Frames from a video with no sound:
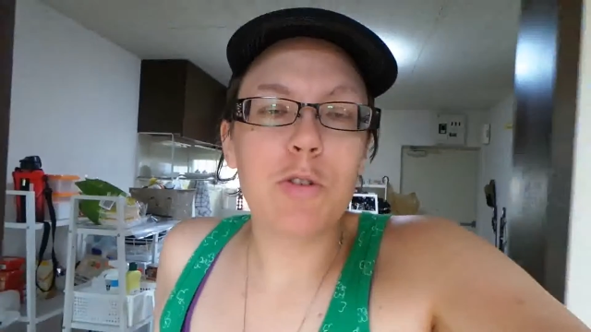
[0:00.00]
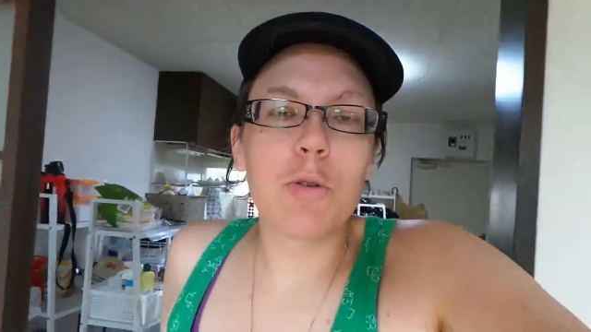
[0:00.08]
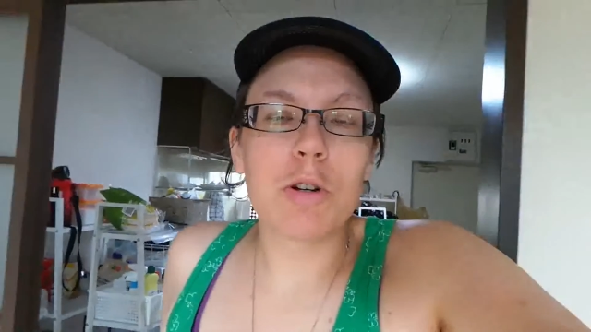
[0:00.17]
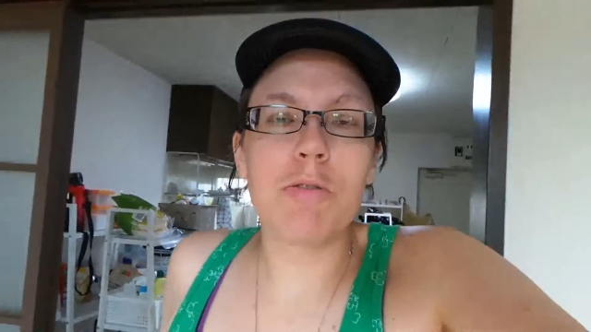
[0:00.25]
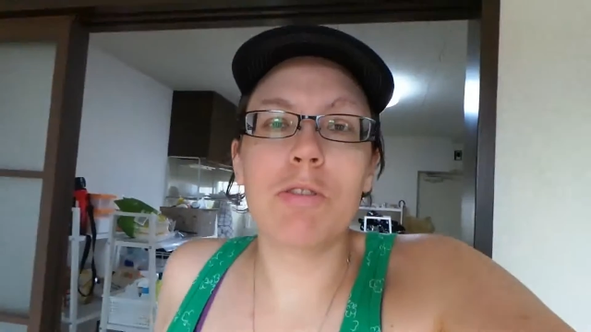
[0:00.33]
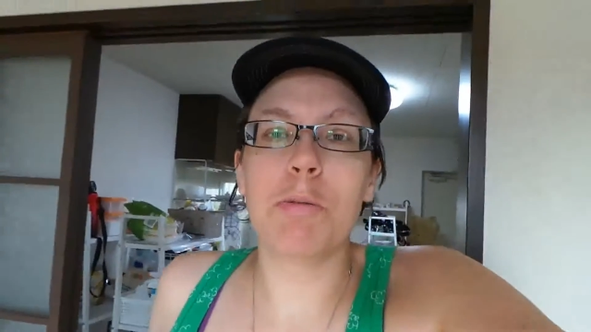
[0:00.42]

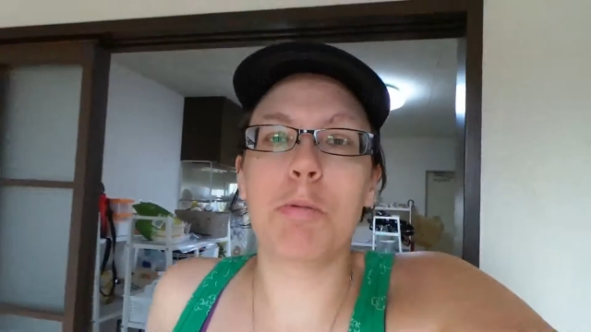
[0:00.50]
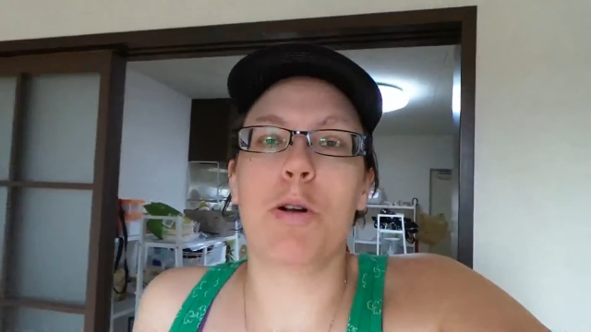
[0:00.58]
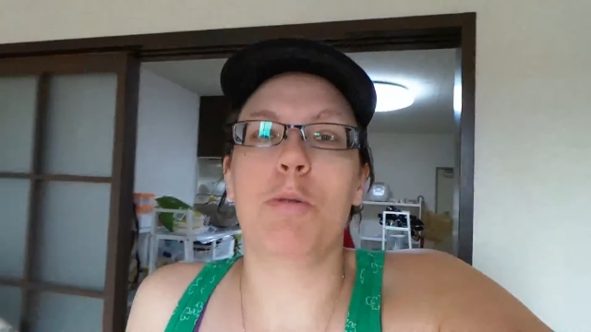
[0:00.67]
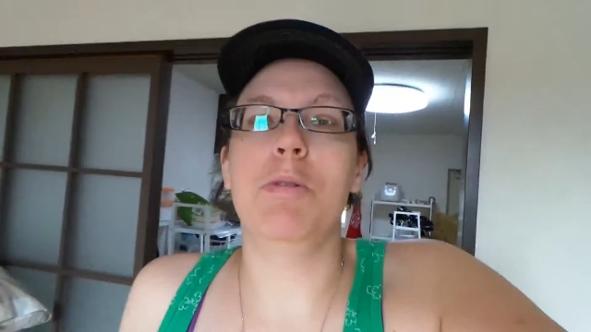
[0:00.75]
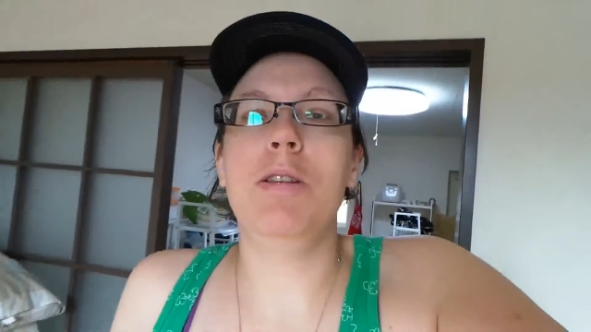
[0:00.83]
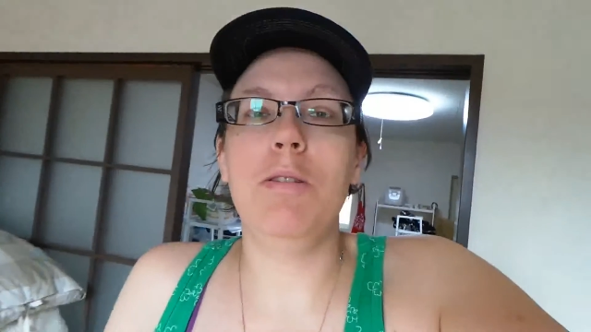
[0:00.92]
tour of the
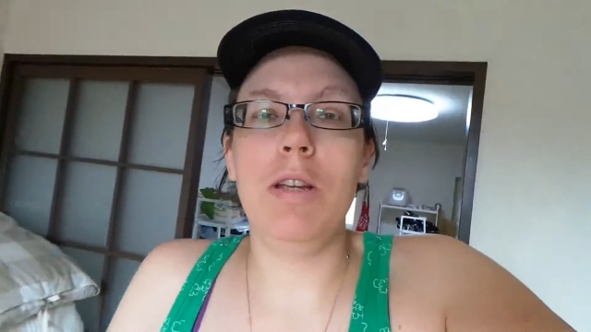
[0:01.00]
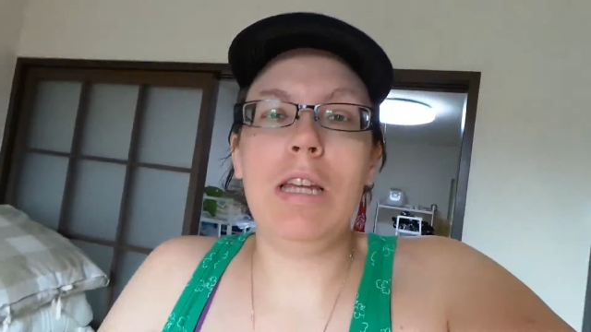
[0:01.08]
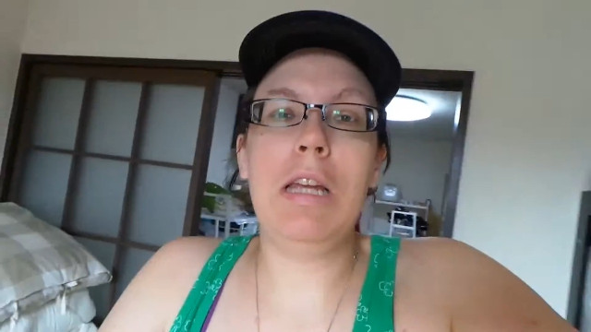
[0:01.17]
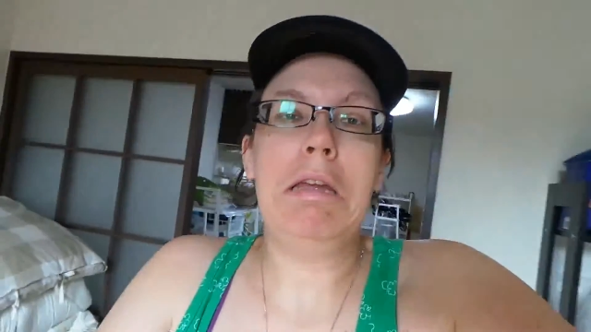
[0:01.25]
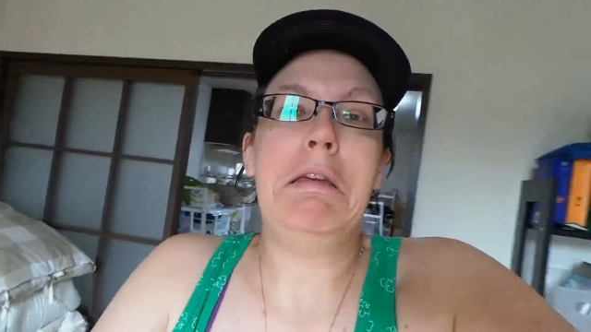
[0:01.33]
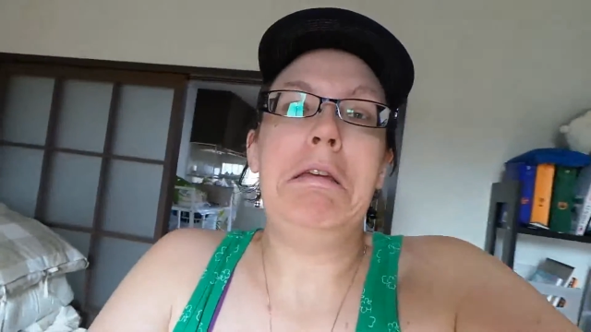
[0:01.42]
apartment.
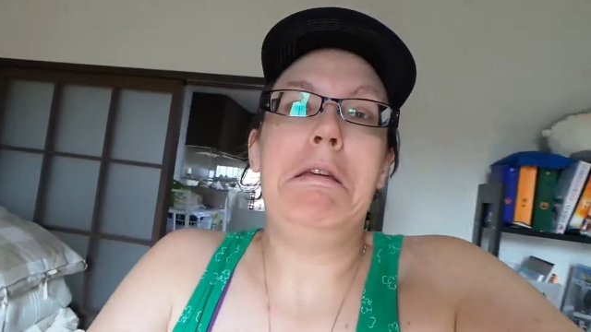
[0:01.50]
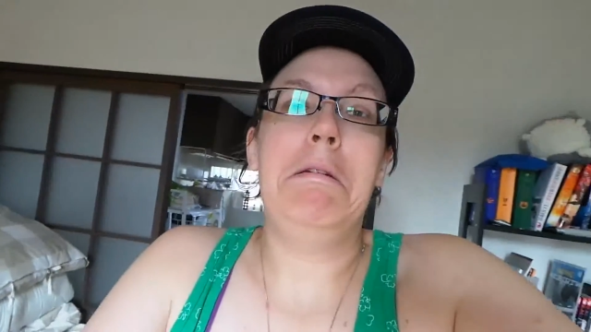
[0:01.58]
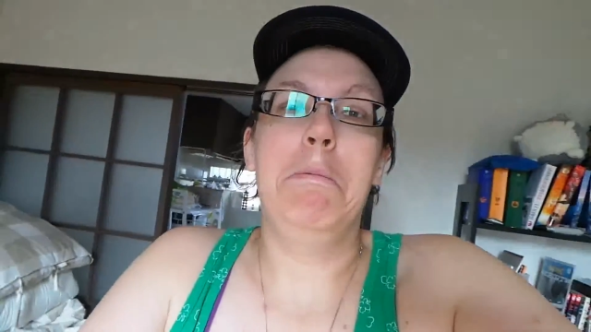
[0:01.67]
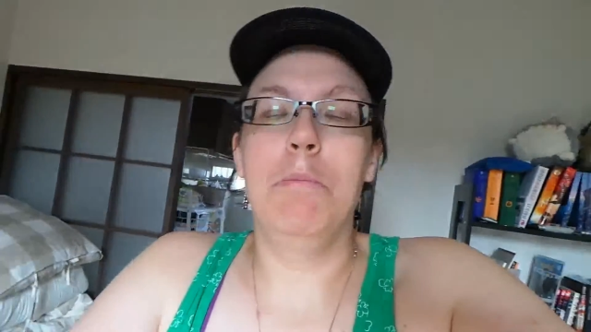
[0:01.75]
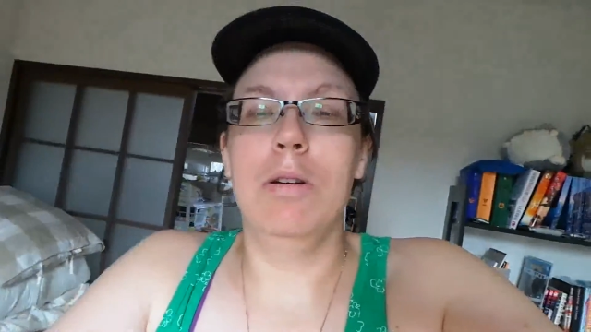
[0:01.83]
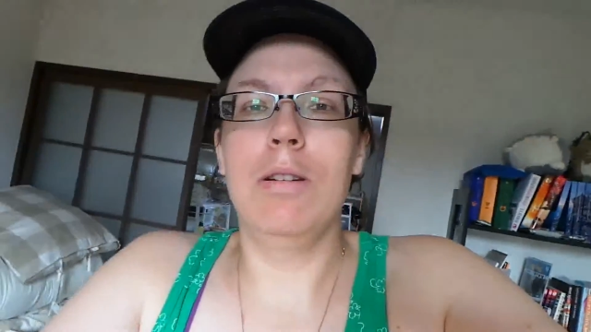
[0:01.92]

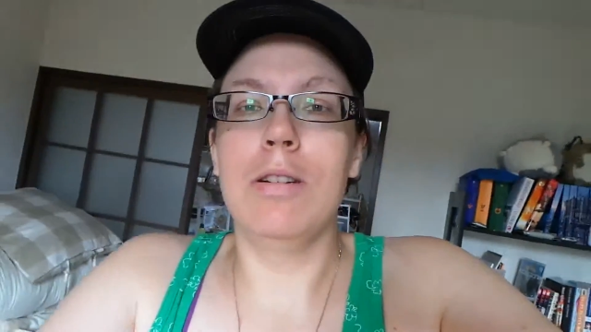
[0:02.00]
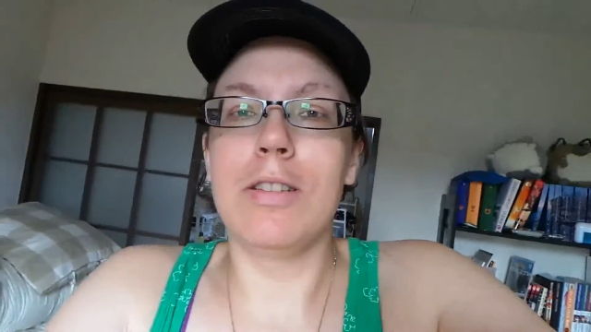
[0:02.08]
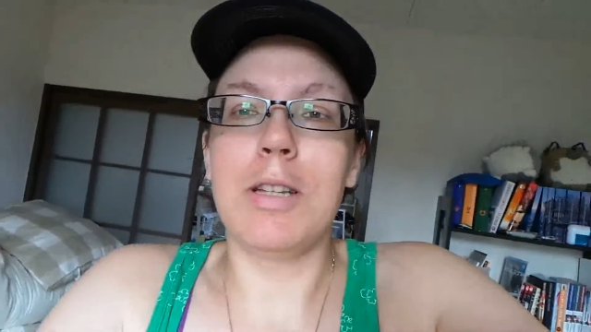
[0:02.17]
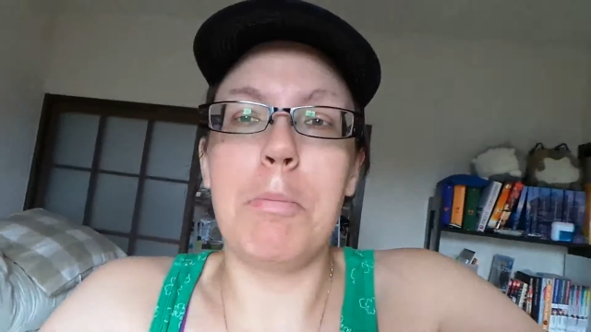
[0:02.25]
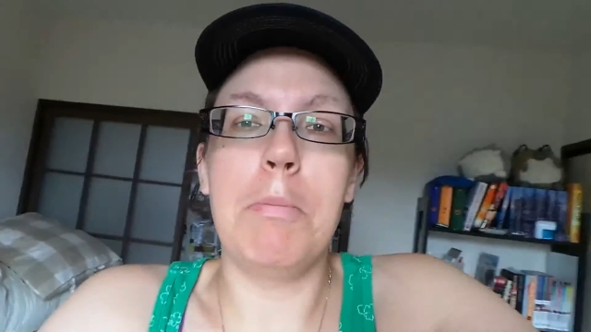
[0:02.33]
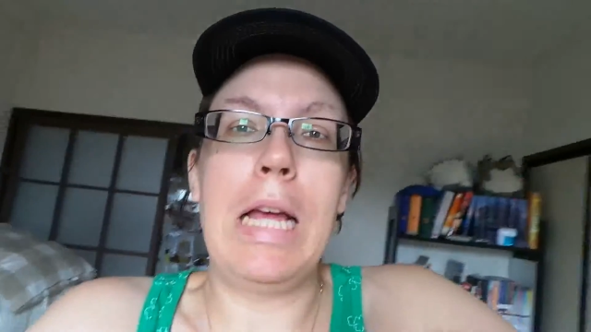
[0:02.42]

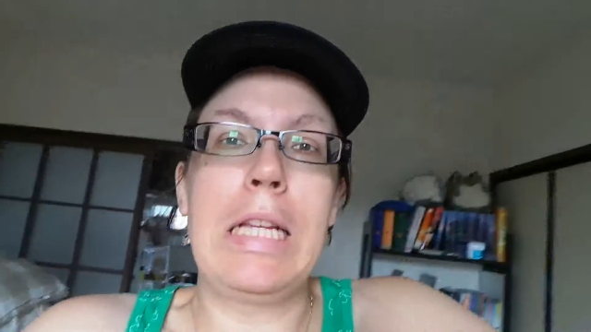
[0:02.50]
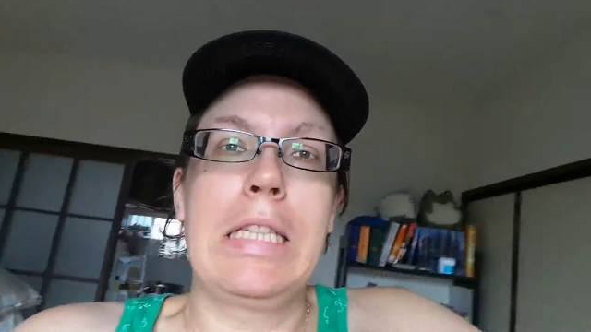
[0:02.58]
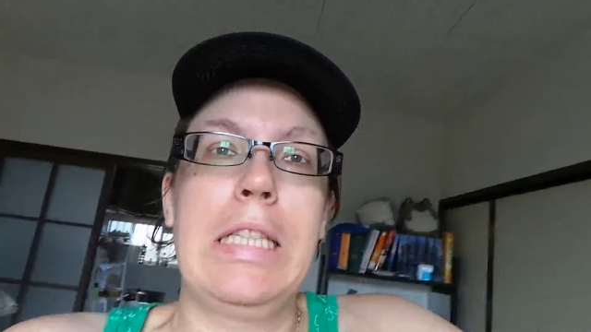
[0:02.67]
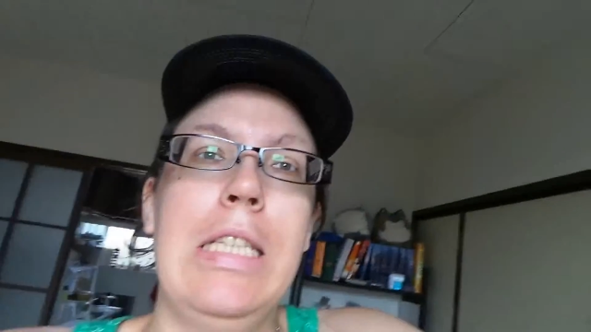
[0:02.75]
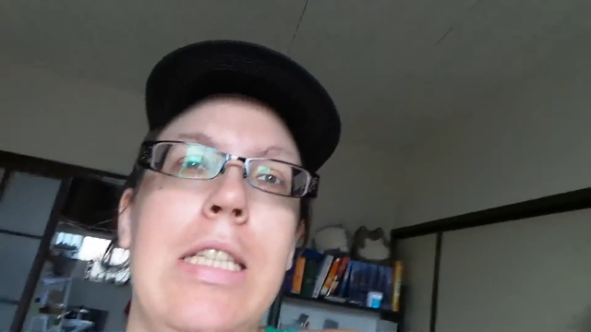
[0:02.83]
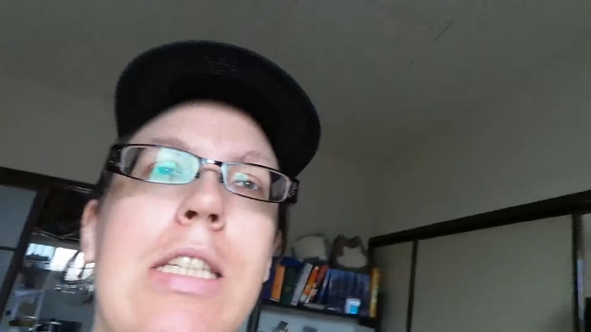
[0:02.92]
A
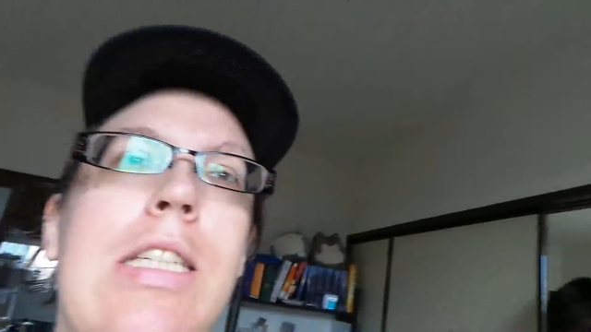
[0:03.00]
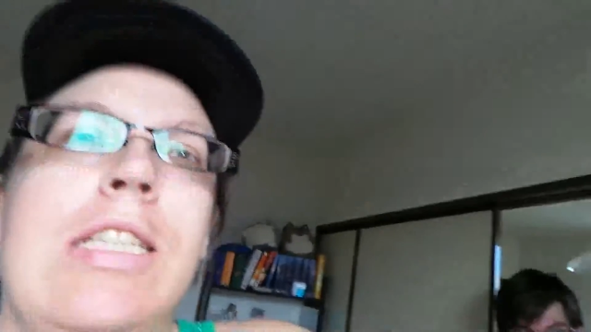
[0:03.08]
mess.